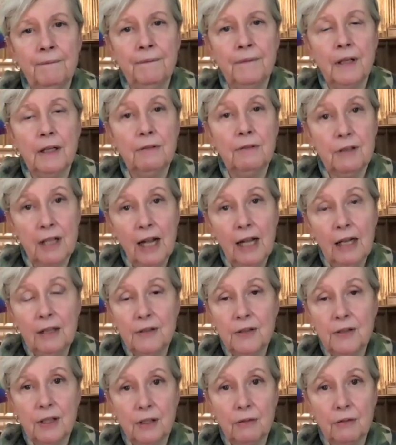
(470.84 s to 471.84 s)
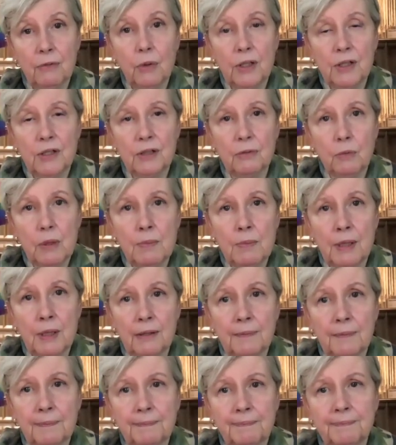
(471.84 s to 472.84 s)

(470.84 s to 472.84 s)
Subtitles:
of silencing the voice of women.